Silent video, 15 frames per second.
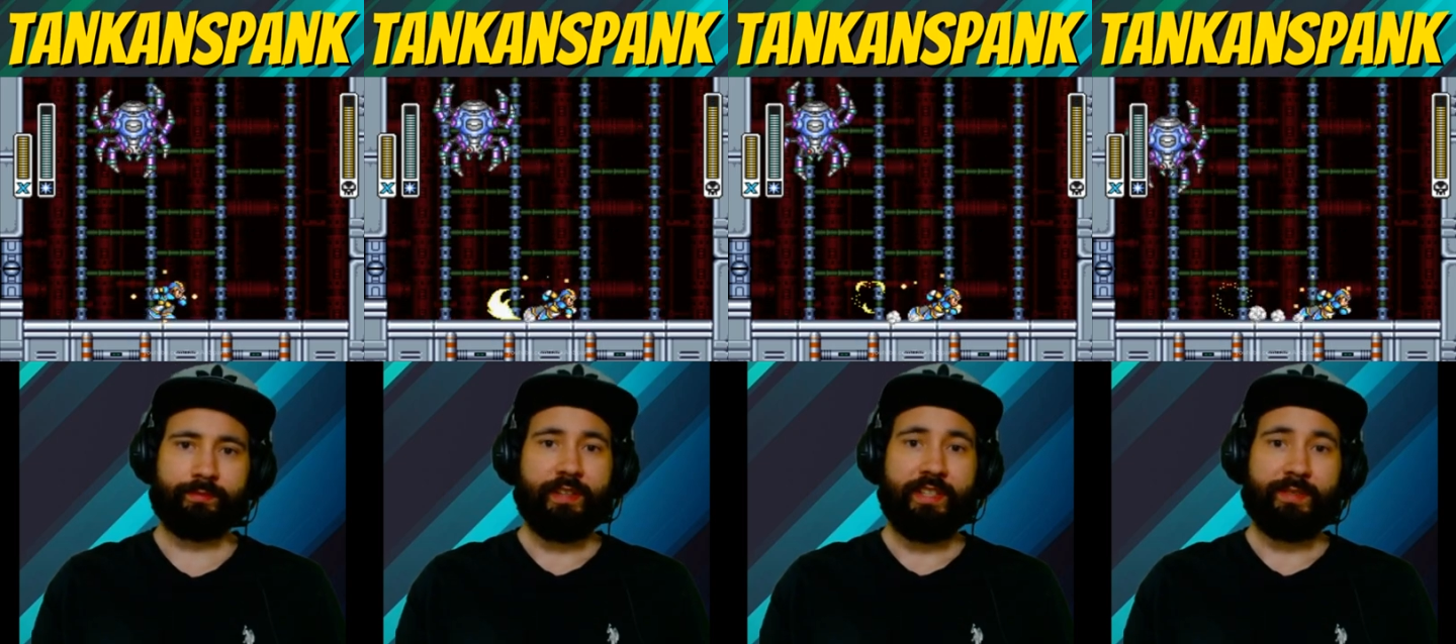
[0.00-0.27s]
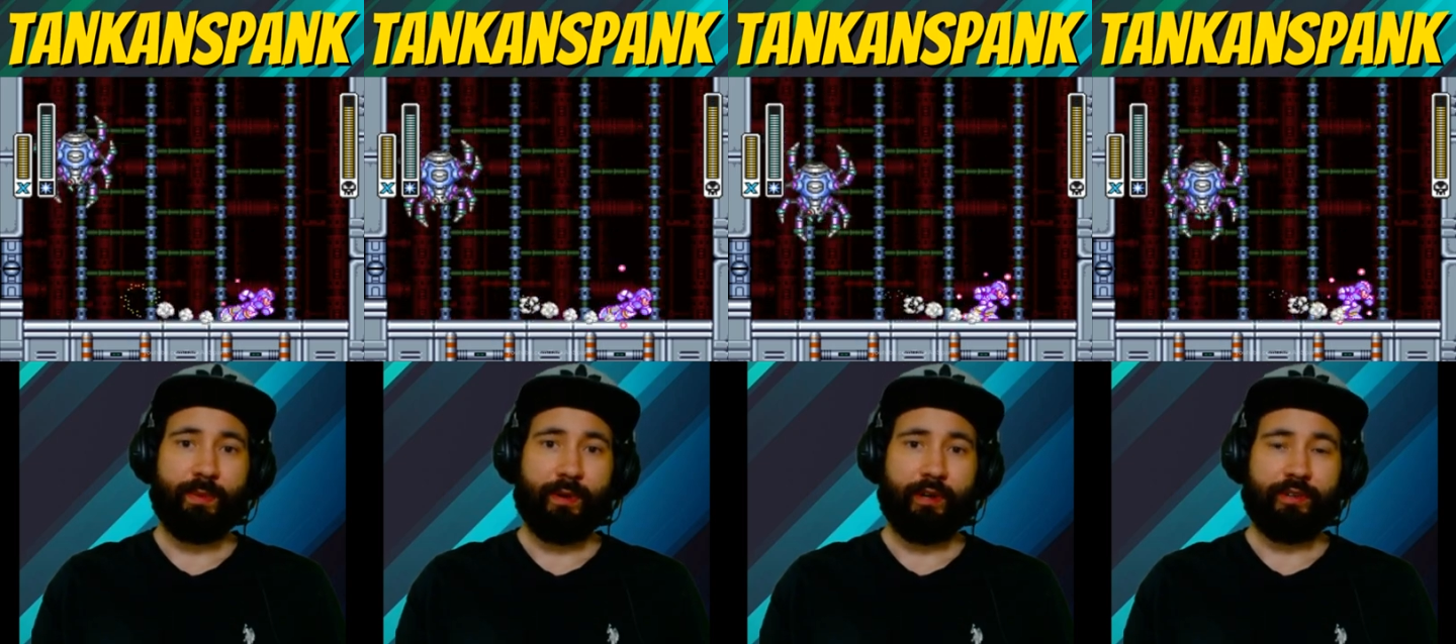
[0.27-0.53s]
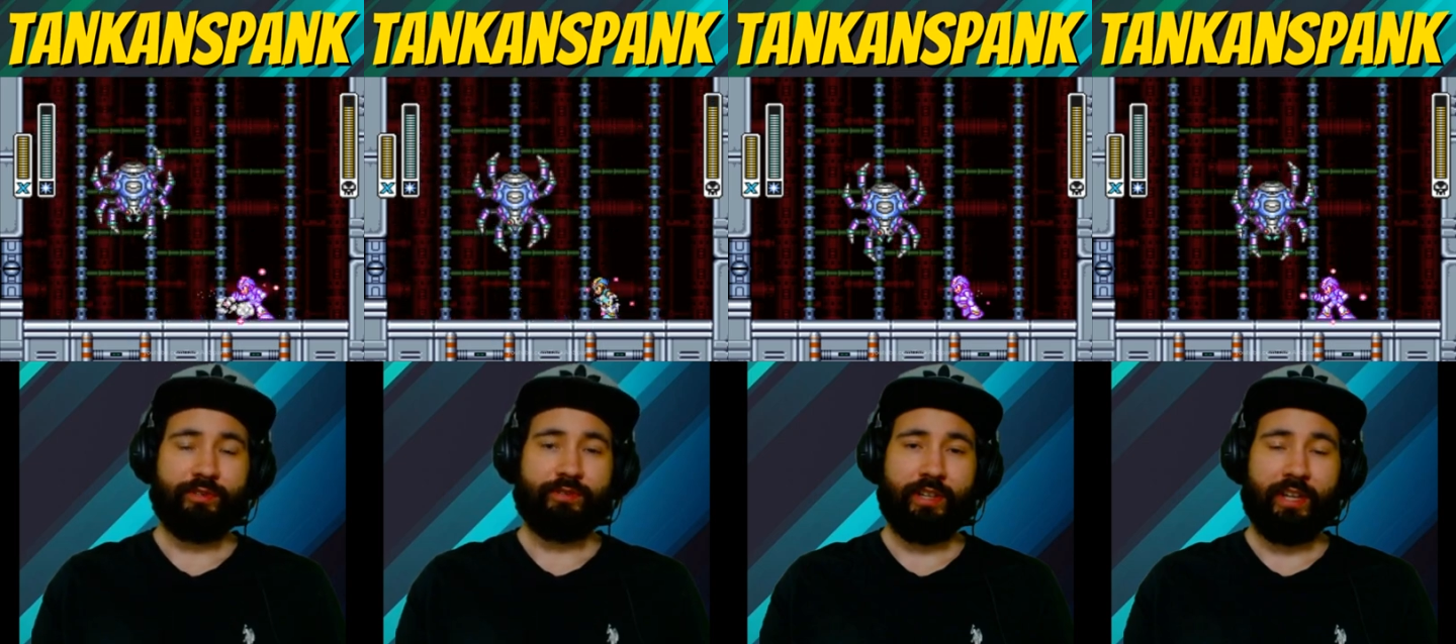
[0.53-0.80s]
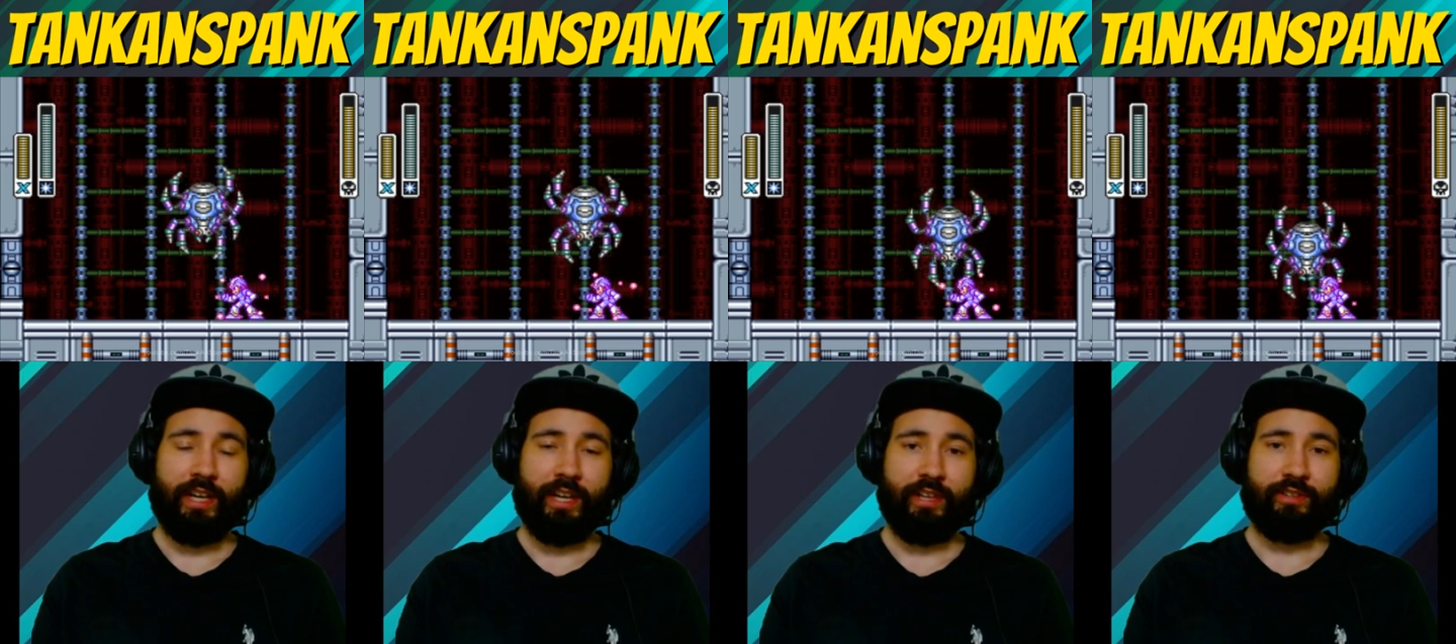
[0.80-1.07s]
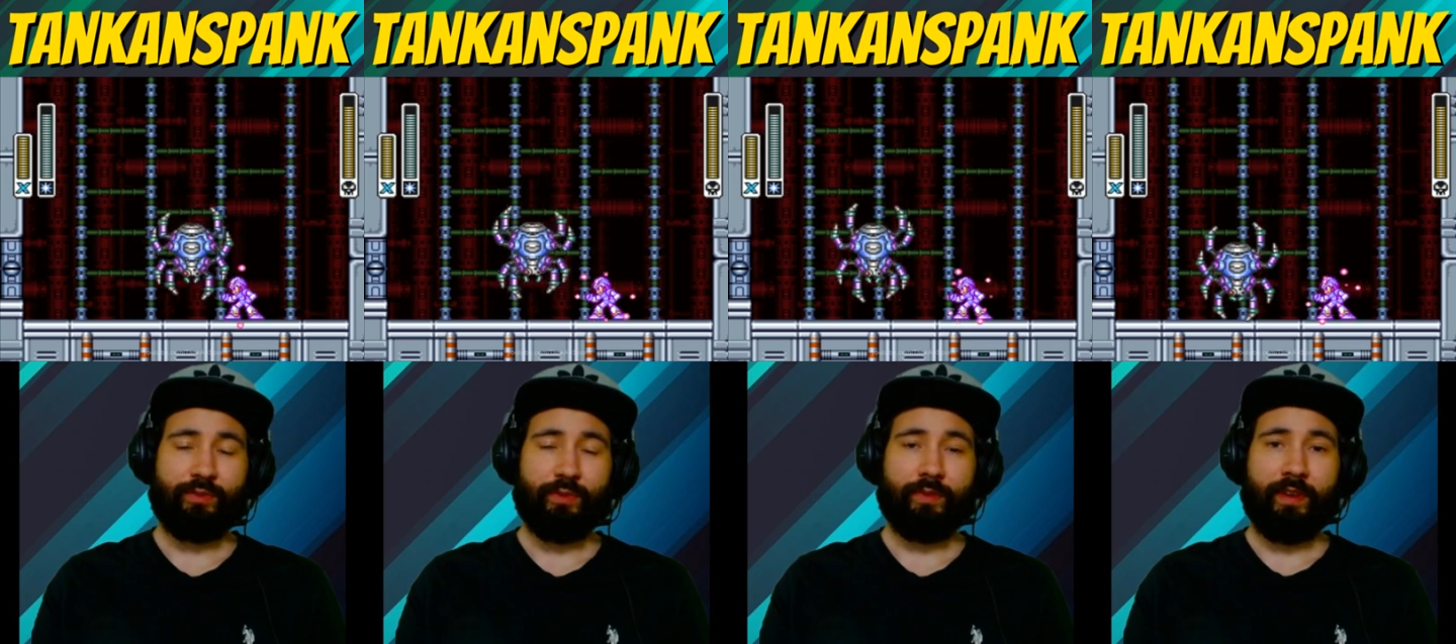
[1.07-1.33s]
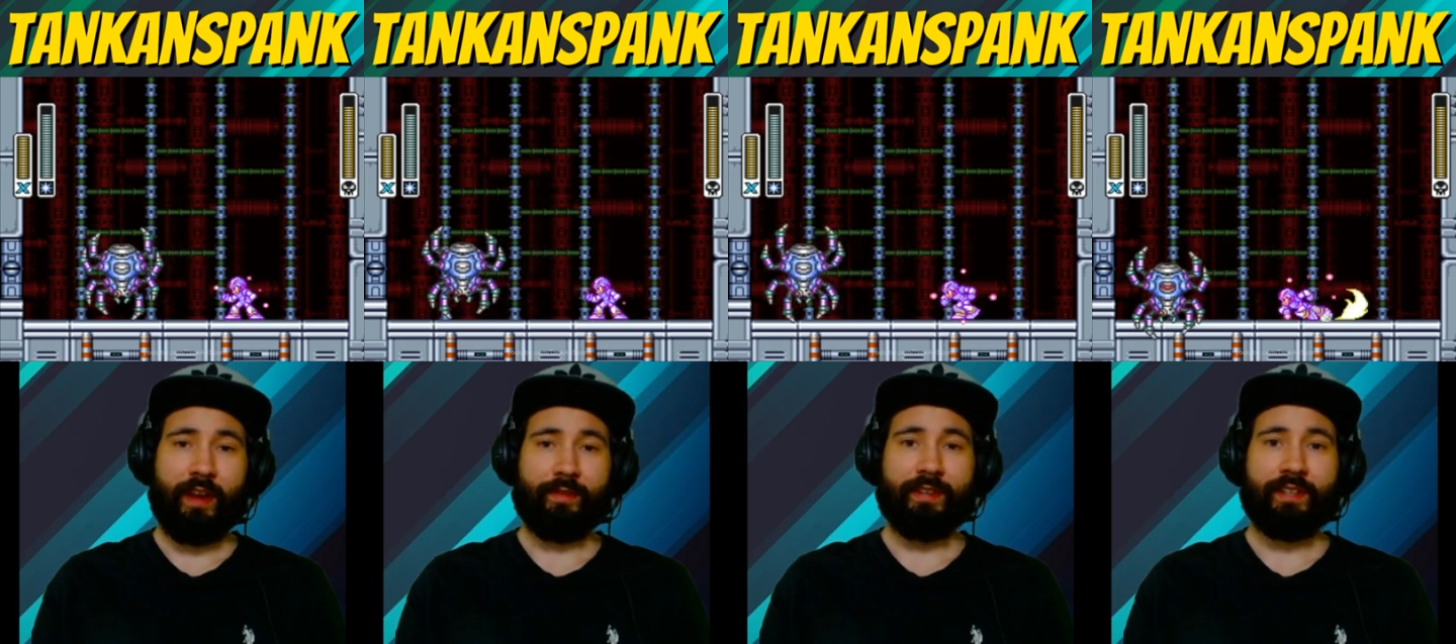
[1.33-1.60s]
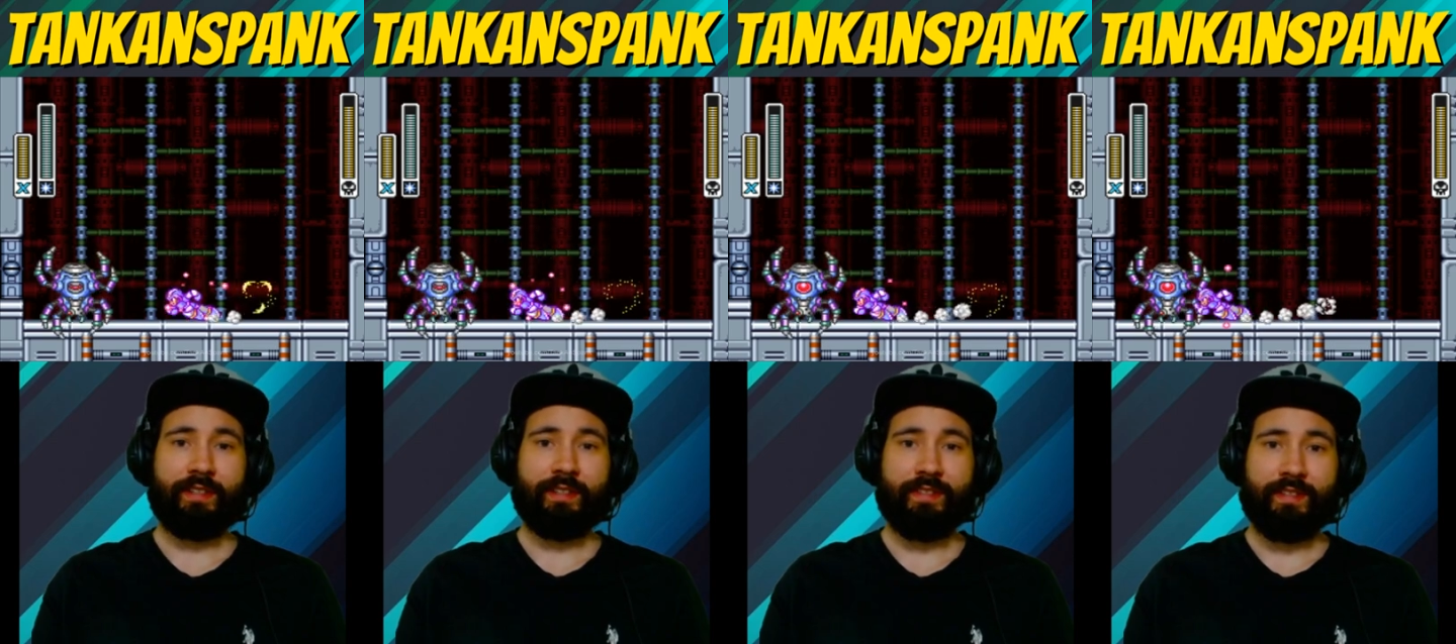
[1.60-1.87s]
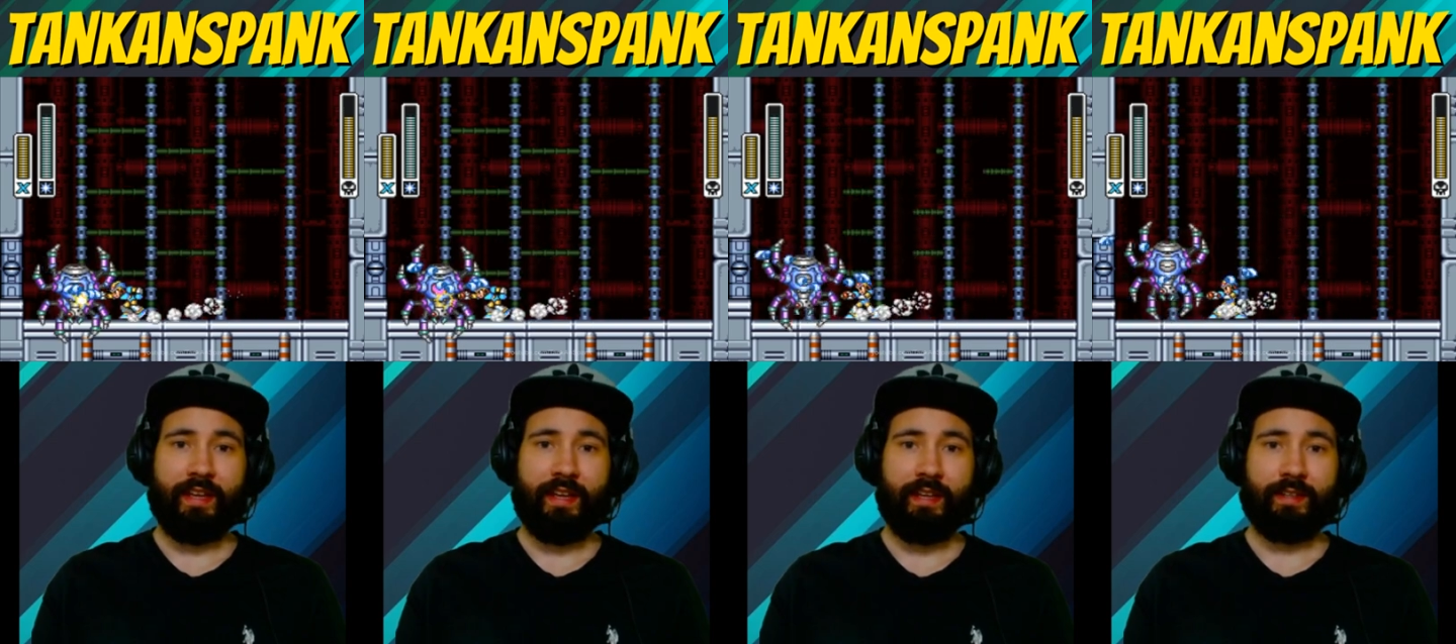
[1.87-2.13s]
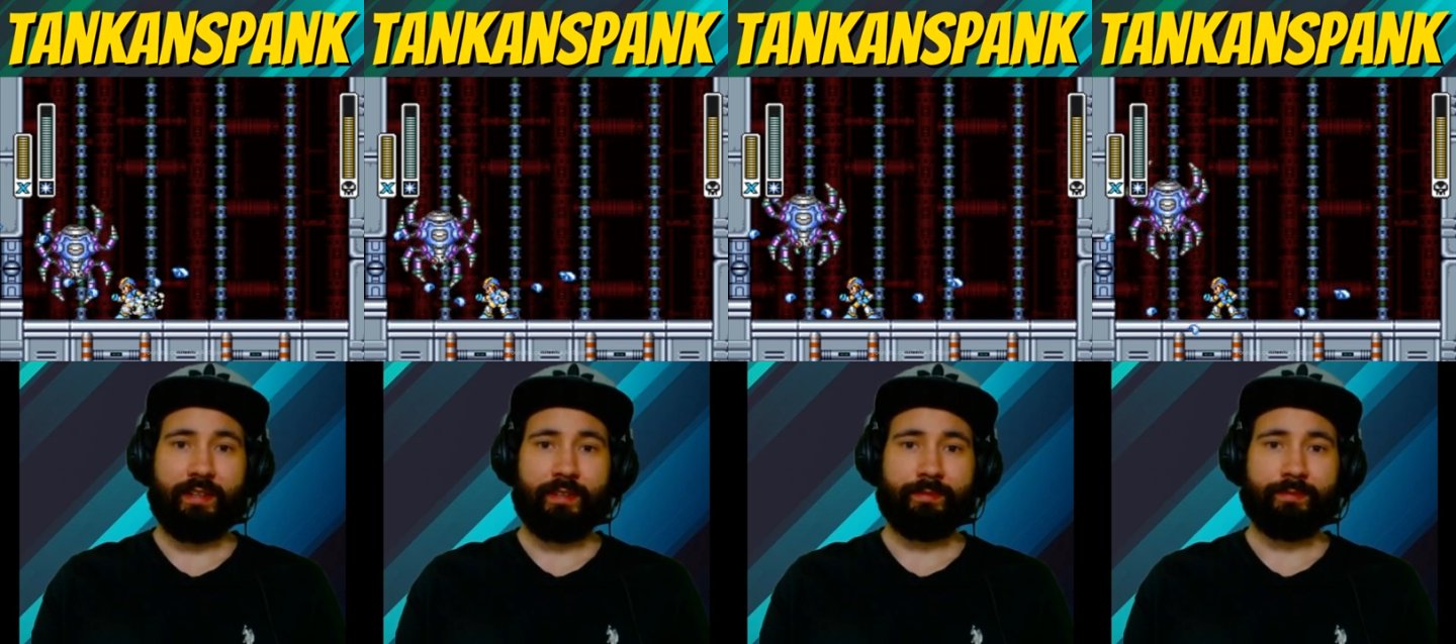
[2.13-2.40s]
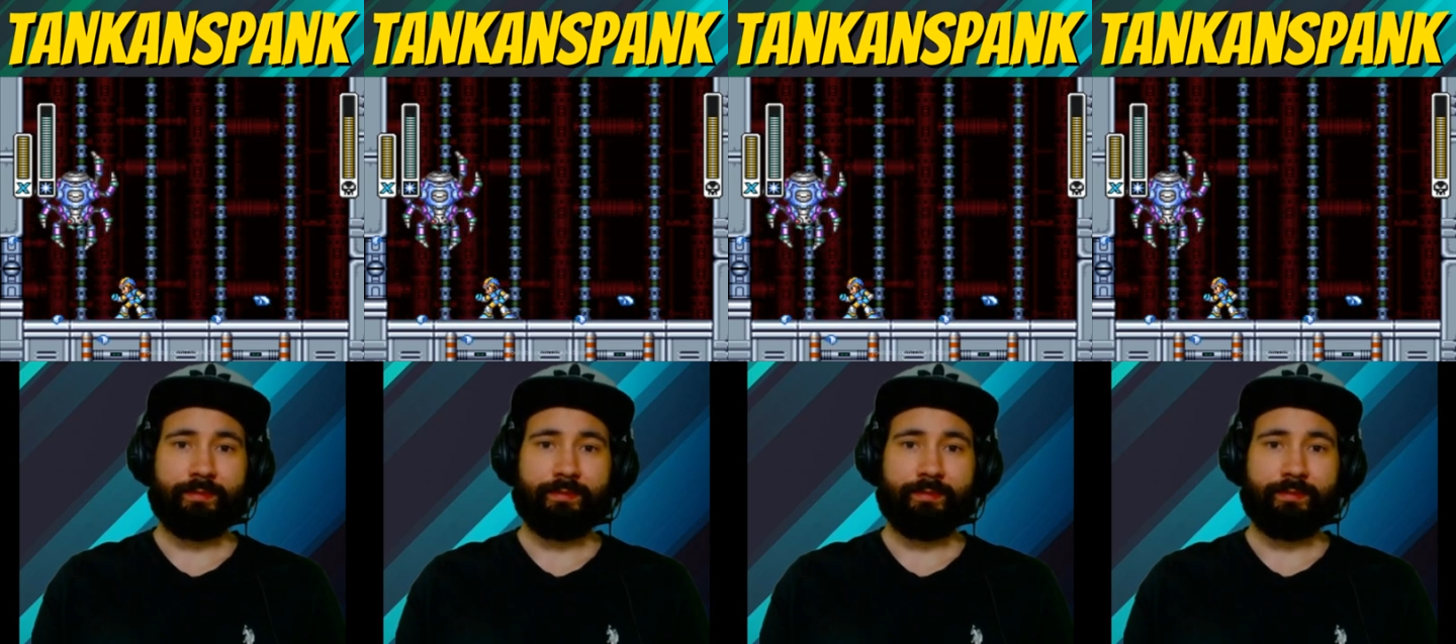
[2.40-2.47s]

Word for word: These bars change with every descent.